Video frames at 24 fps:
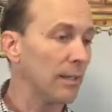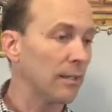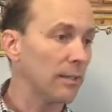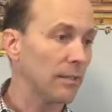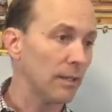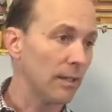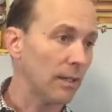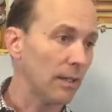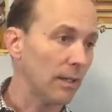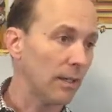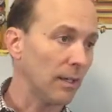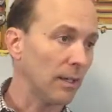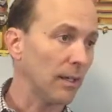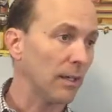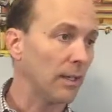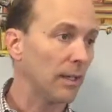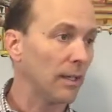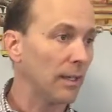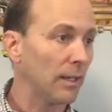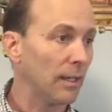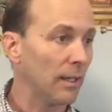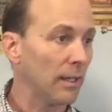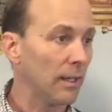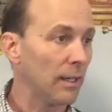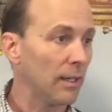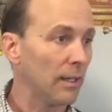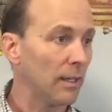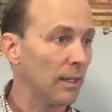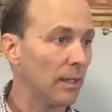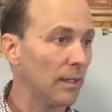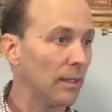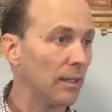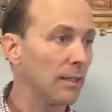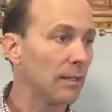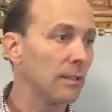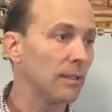
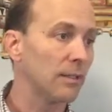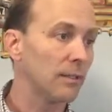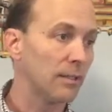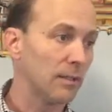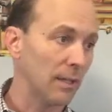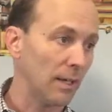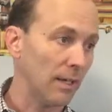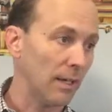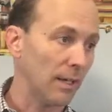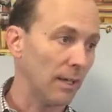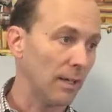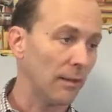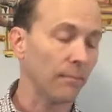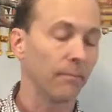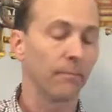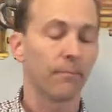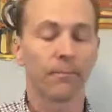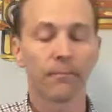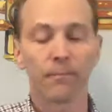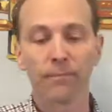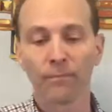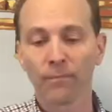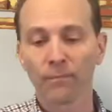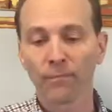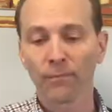E, D, E, D.